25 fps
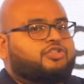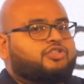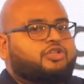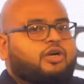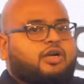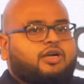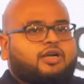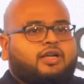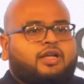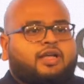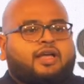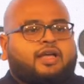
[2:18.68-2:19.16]
on,
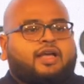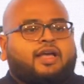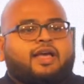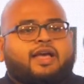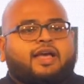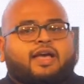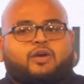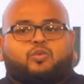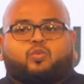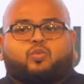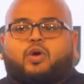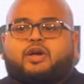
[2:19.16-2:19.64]

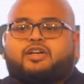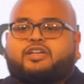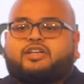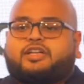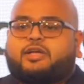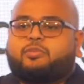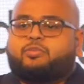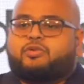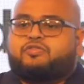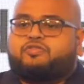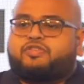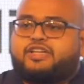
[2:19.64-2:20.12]
and what
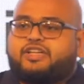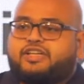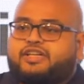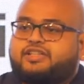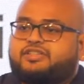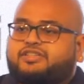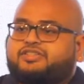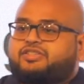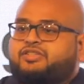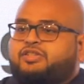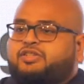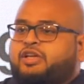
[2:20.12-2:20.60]
type of
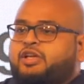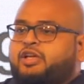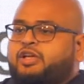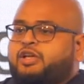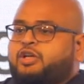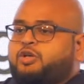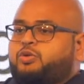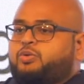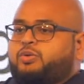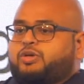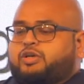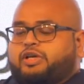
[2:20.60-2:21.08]
tickets
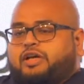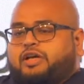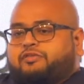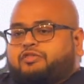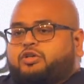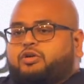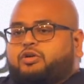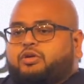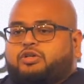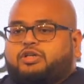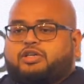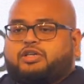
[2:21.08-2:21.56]
are we
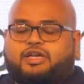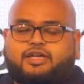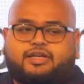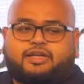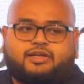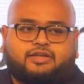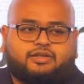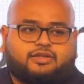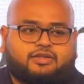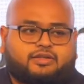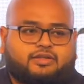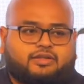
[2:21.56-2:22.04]
going
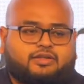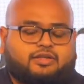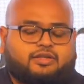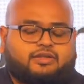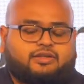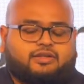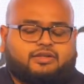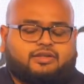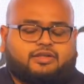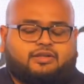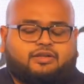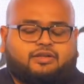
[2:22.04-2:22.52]

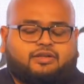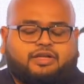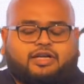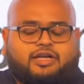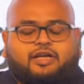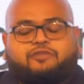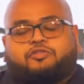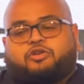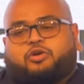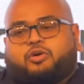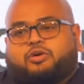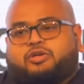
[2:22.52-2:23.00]

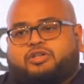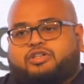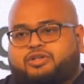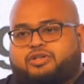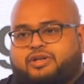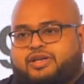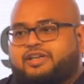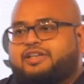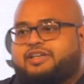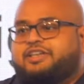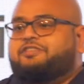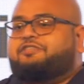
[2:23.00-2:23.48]
to try
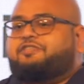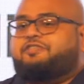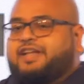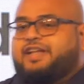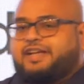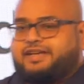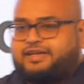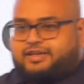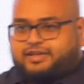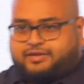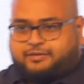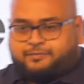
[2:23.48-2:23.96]
and
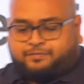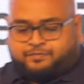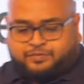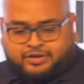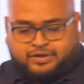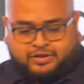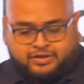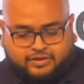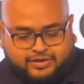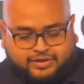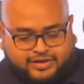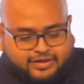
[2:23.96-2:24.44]
deflect,
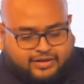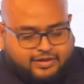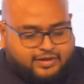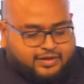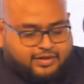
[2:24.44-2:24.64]
right?